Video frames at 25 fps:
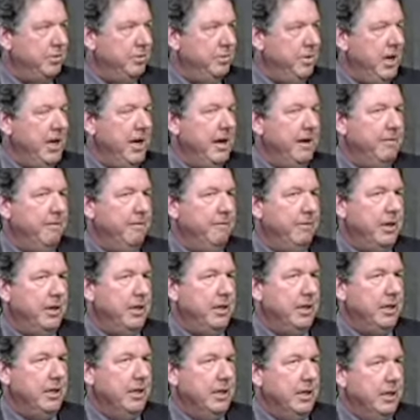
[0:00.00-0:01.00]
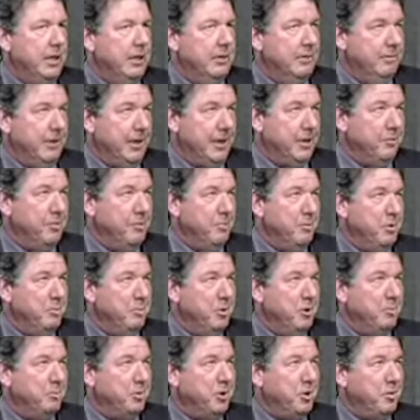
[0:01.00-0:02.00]
We have, if I can
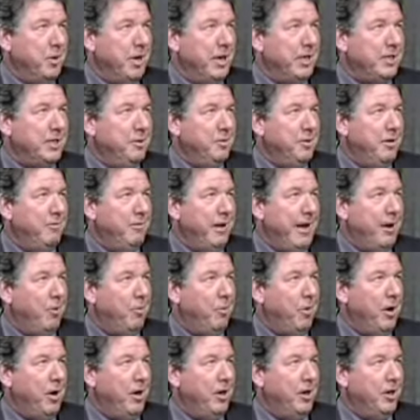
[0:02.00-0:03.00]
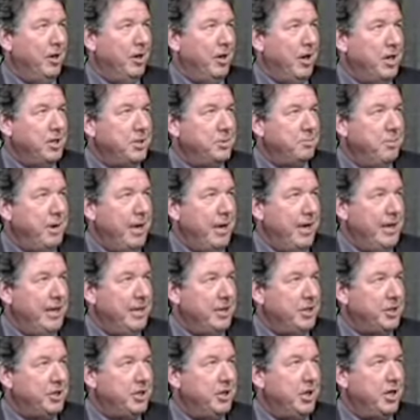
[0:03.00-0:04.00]
remember them correctly, we have Atwater, Los
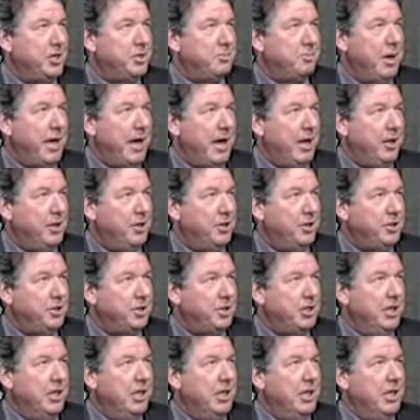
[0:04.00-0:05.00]
Banos, Dos Palos,